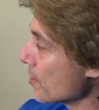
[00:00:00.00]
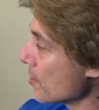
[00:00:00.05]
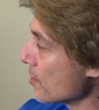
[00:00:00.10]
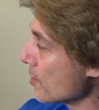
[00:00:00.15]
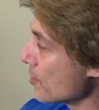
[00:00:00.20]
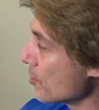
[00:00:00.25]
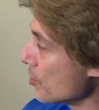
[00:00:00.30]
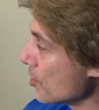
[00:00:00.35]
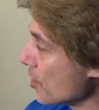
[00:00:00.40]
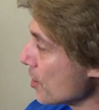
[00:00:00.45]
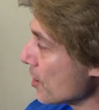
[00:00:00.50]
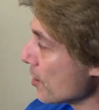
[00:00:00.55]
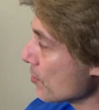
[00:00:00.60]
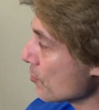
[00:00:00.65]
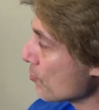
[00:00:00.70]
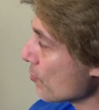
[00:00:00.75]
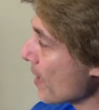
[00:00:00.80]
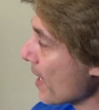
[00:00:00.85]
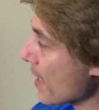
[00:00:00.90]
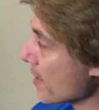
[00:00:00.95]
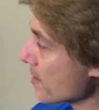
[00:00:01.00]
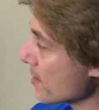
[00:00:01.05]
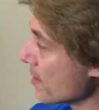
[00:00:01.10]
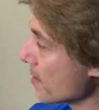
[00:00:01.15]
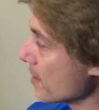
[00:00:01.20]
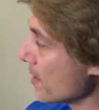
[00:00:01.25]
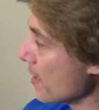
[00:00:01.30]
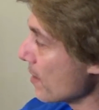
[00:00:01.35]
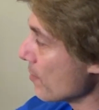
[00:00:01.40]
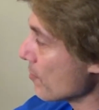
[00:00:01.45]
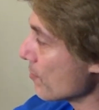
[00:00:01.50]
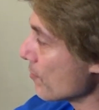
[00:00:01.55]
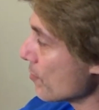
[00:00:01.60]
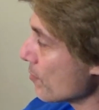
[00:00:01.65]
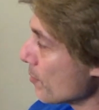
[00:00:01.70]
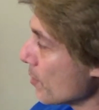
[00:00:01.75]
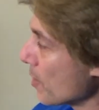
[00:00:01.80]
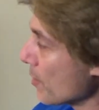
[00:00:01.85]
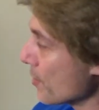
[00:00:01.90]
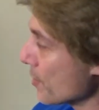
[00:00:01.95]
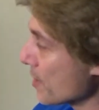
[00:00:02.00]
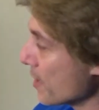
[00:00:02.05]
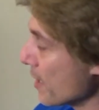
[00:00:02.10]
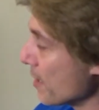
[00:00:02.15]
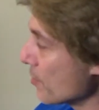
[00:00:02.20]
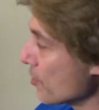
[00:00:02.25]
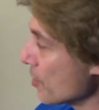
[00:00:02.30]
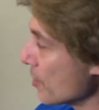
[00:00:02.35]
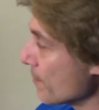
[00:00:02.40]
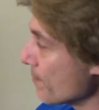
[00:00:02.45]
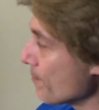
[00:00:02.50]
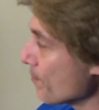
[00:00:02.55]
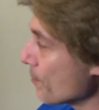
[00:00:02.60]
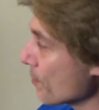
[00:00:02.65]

as the cheek drags it down from all the tension.